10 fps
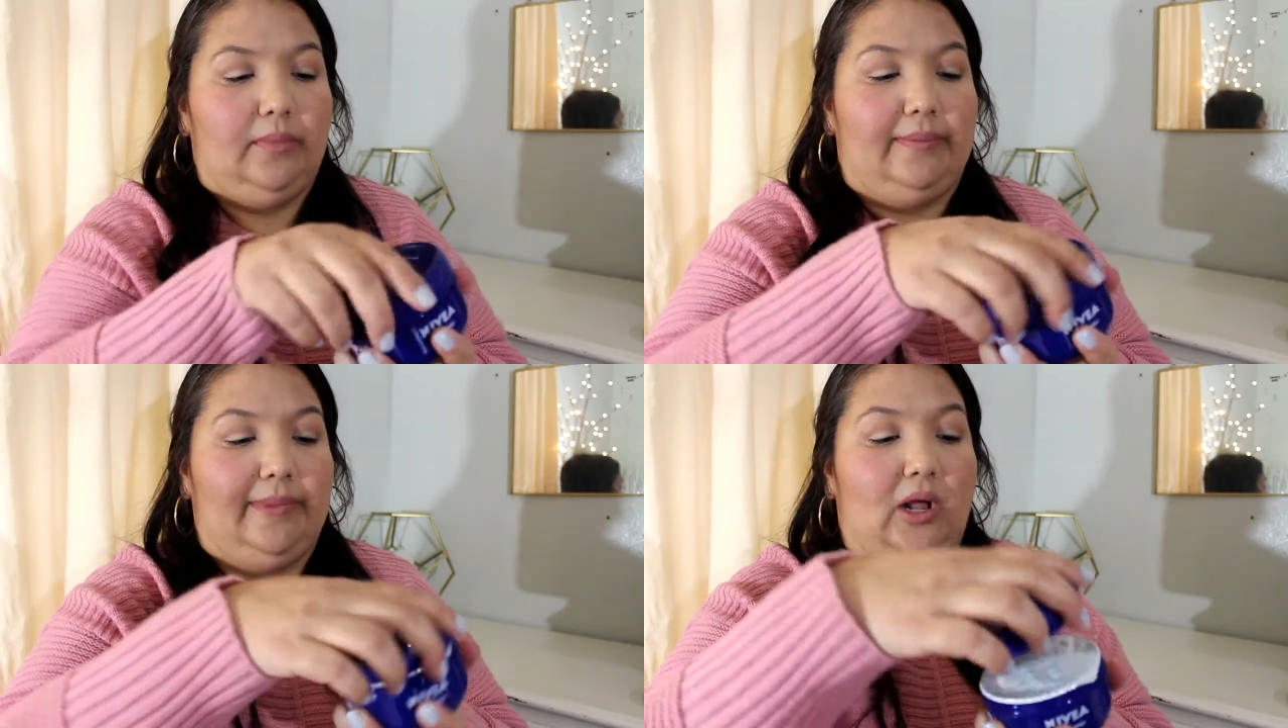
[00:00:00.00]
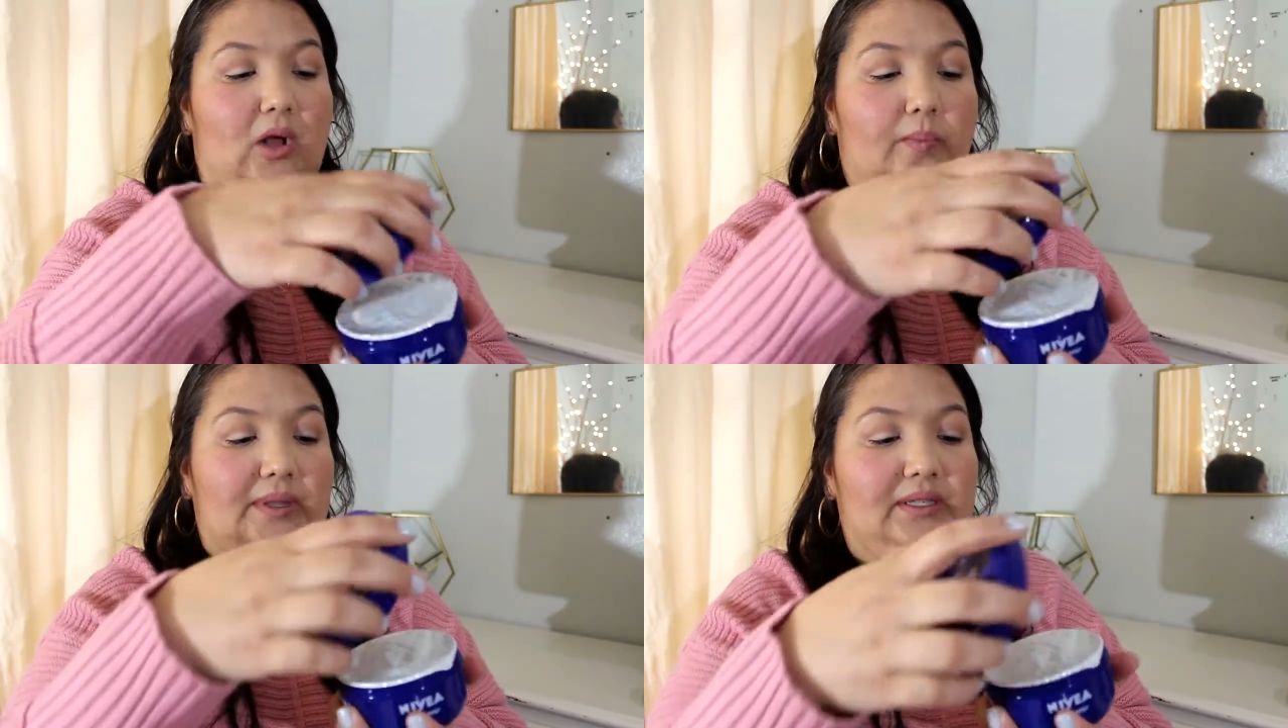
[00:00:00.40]
But I'm gonna
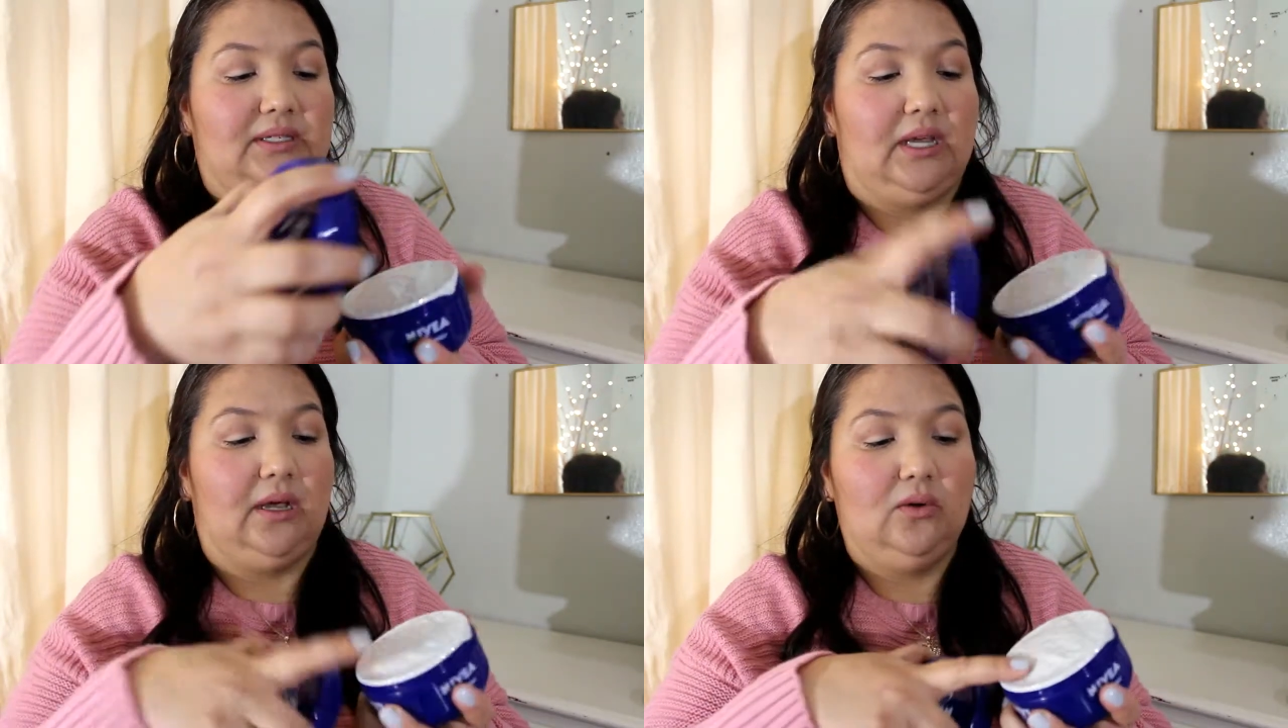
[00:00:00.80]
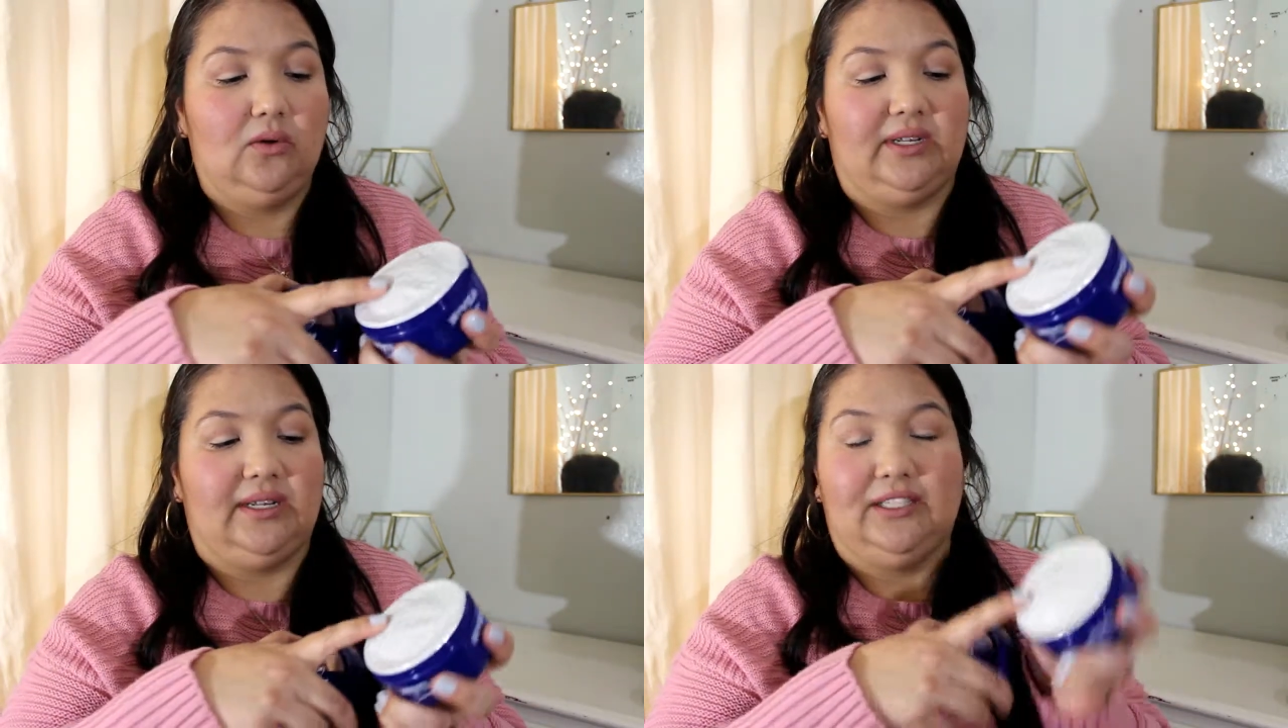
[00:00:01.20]
open this.
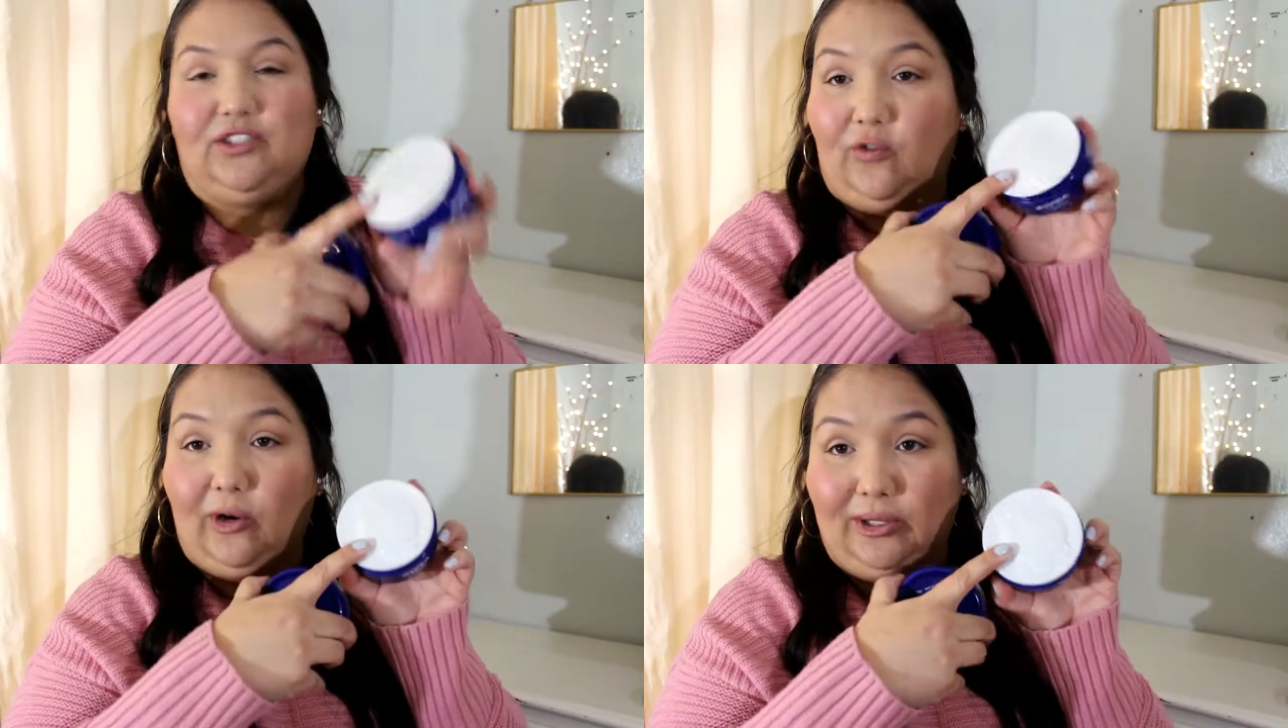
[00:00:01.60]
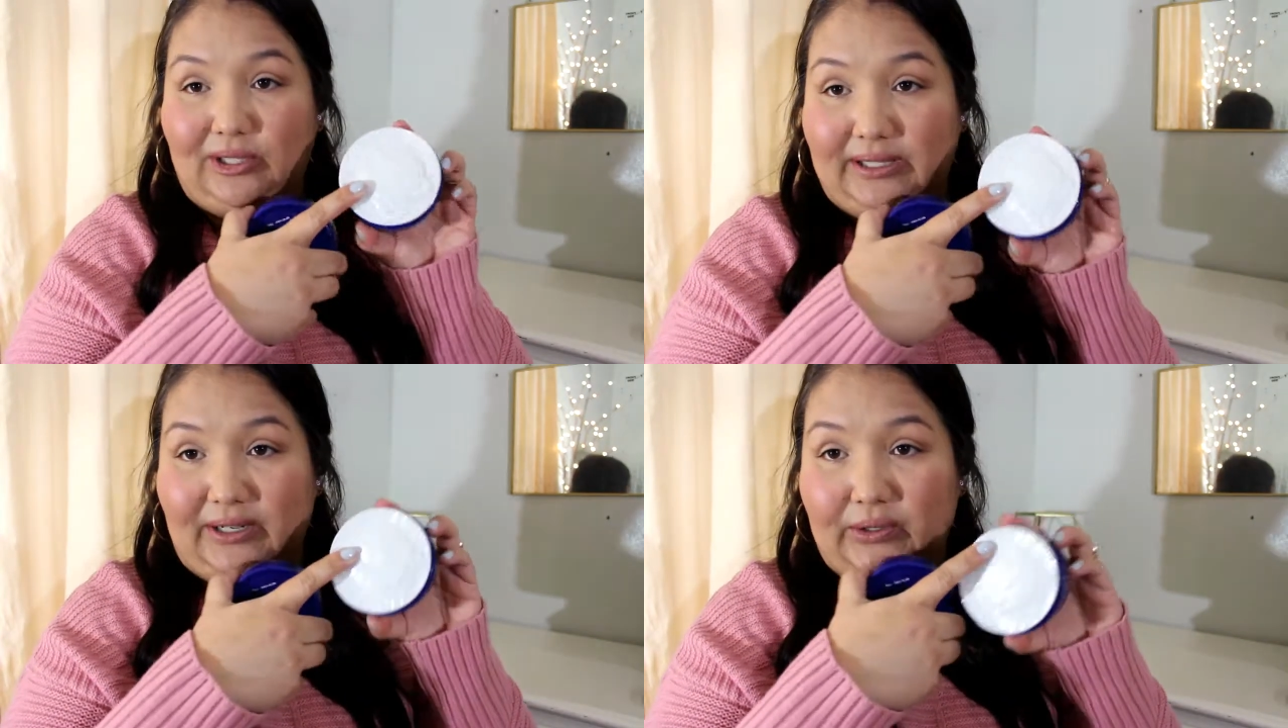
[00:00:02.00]
Oh, and it's foil
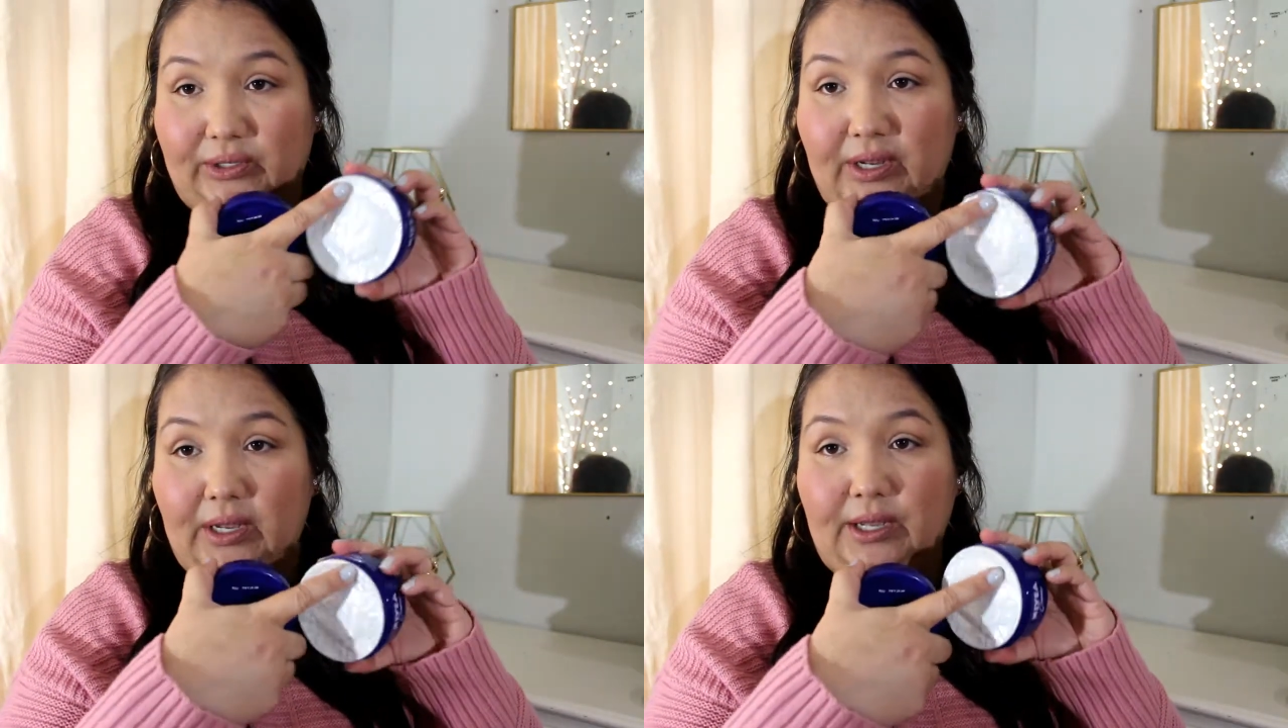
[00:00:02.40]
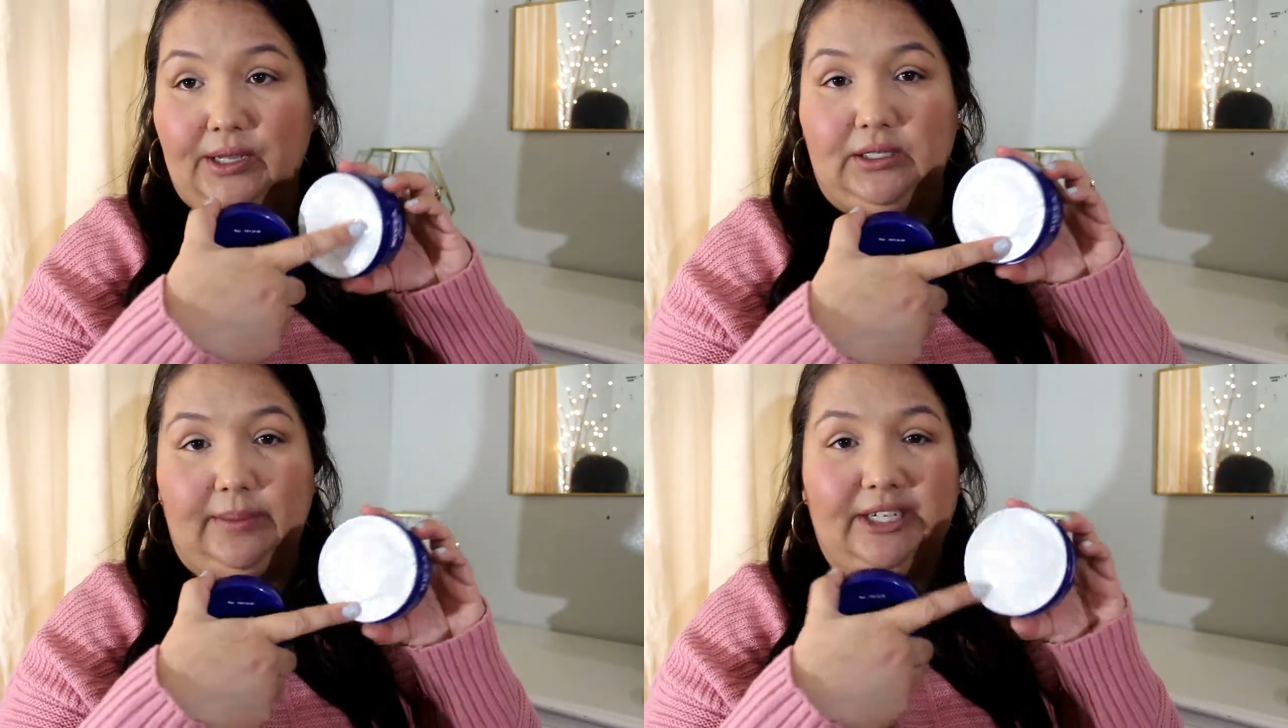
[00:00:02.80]
sealed.
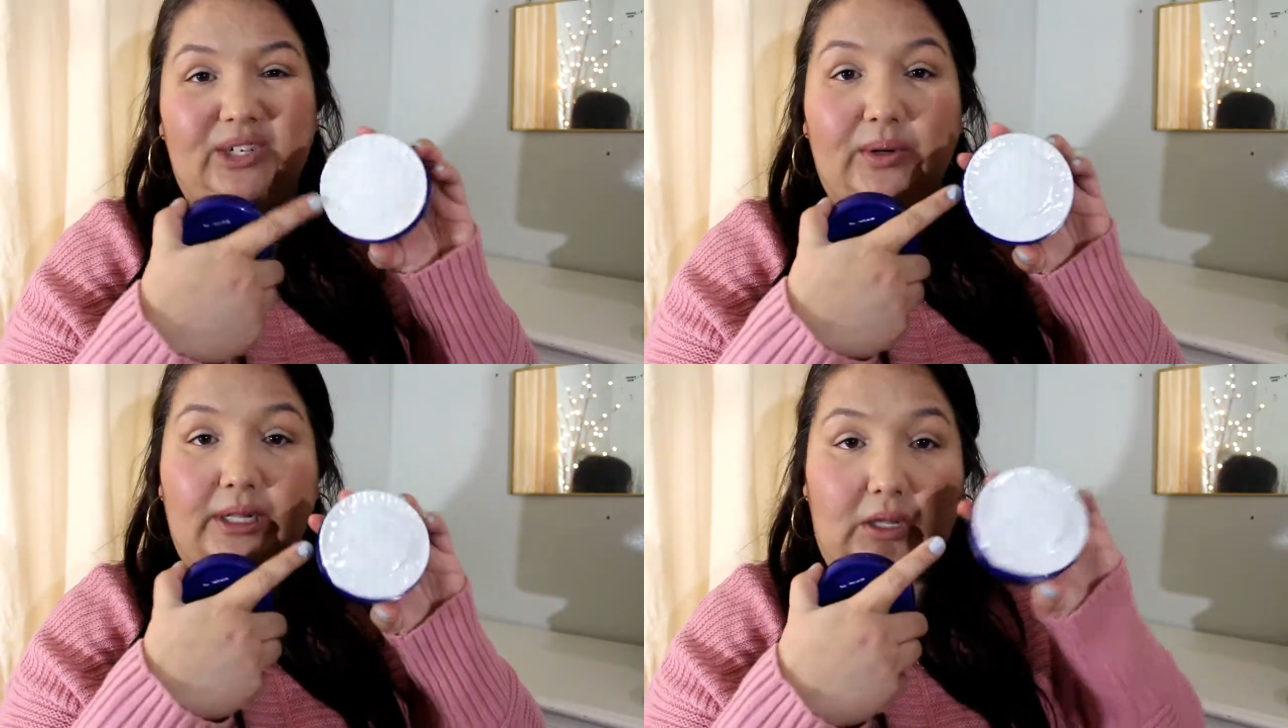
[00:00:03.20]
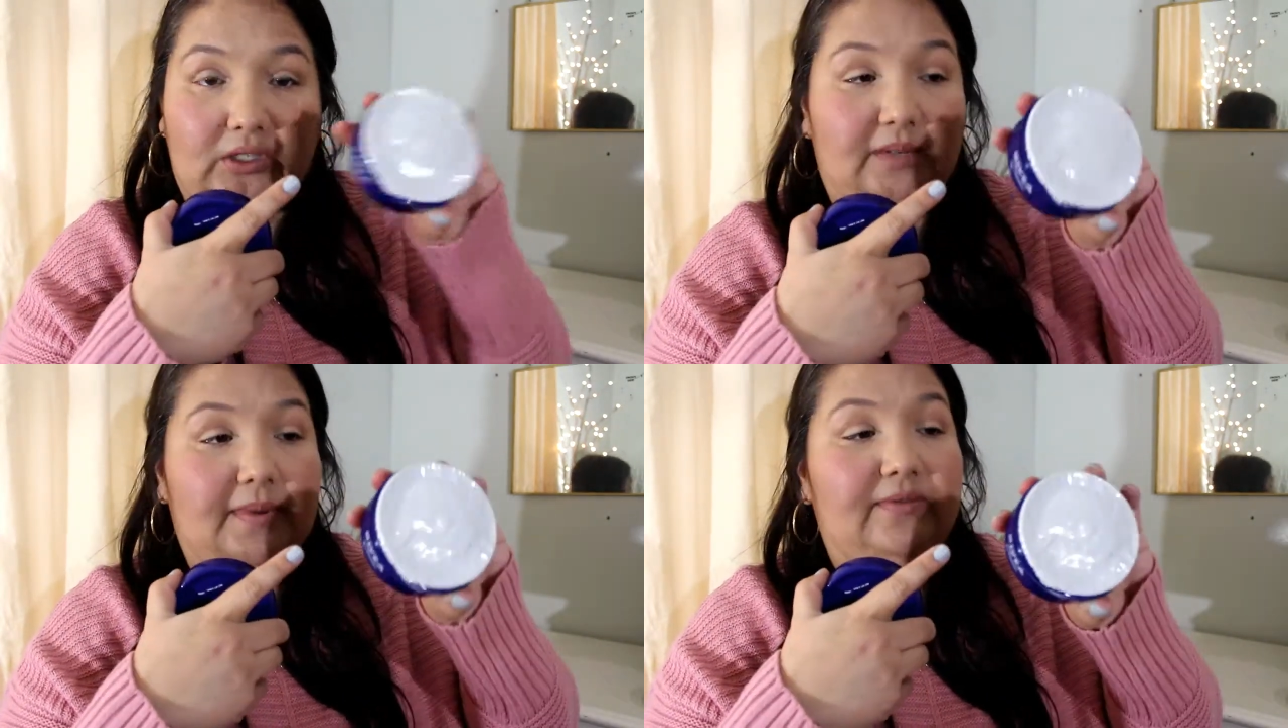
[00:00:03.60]
So I'm gonna do a
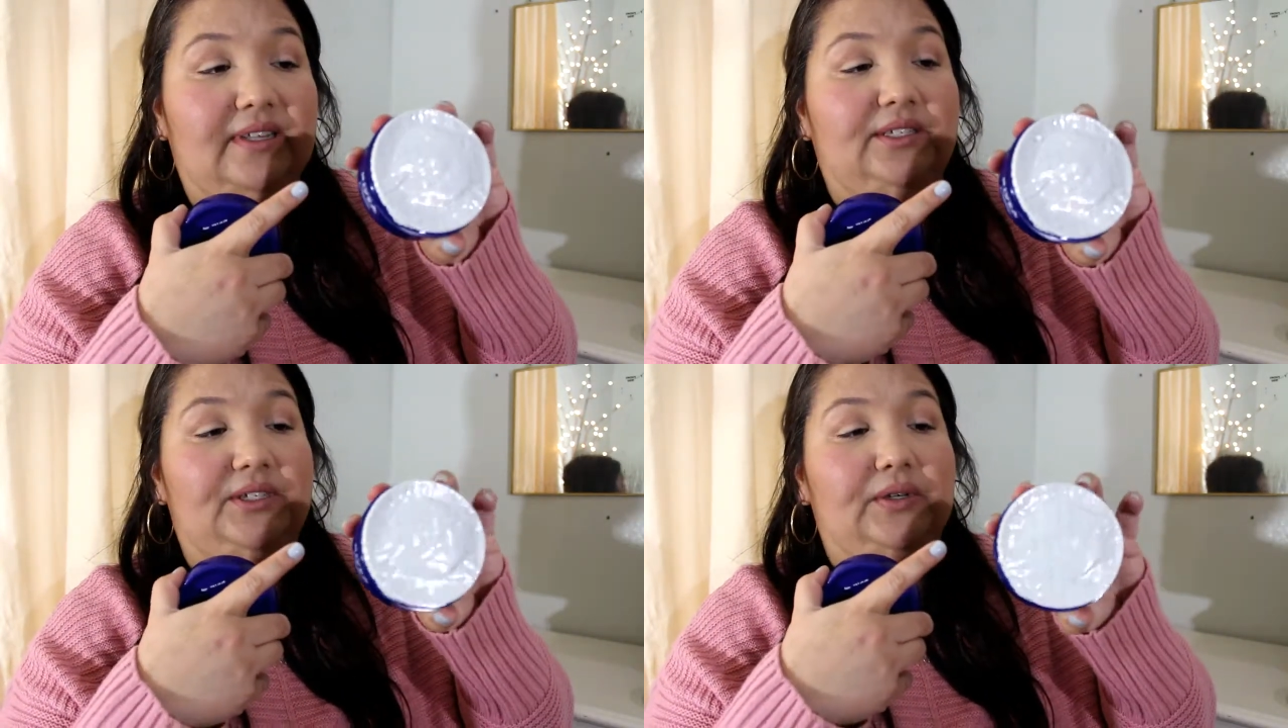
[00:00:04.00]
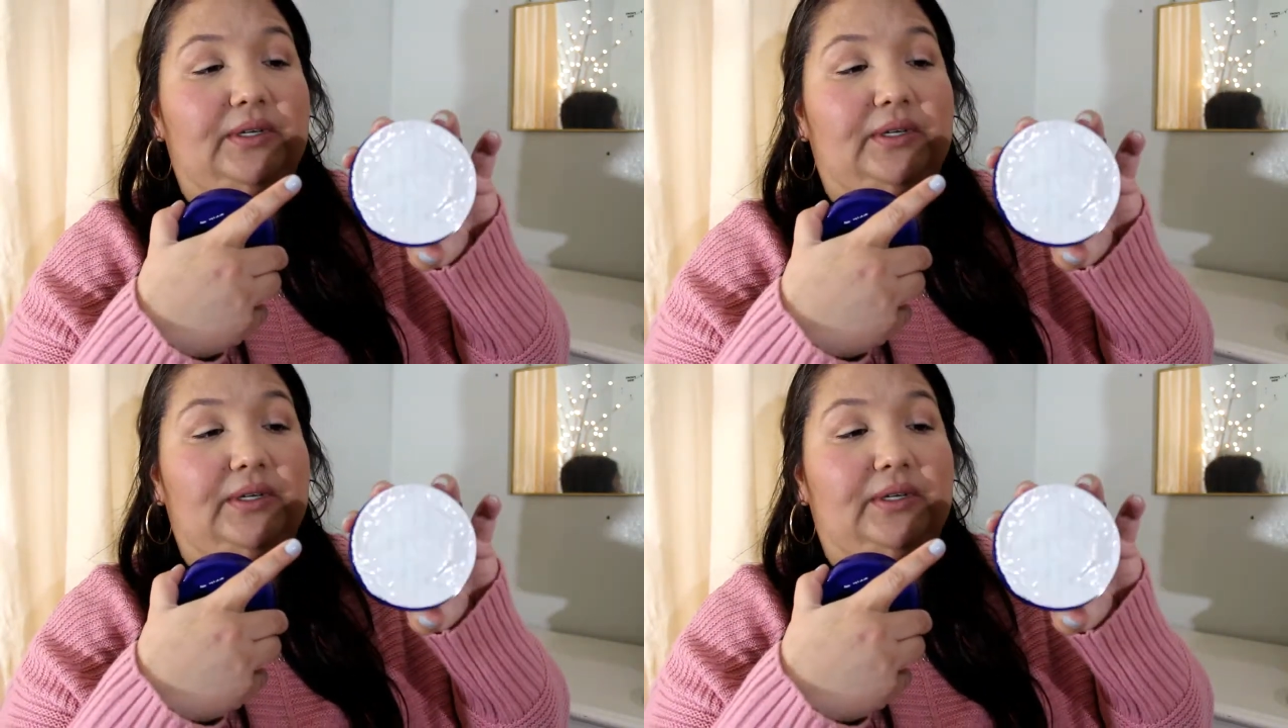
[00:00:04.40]
close-up of this